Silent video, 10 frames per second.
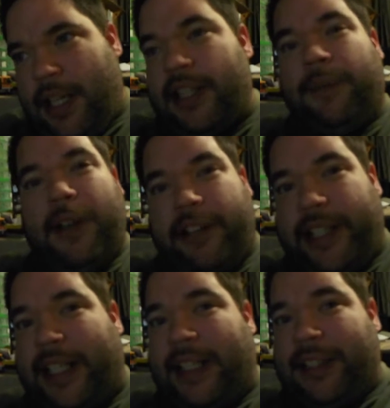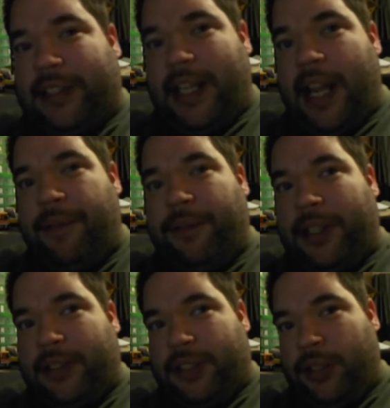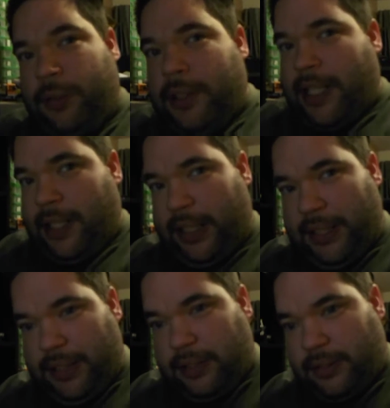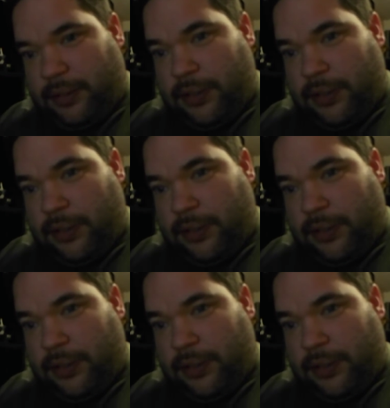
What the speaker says: at the very least, every 2 days.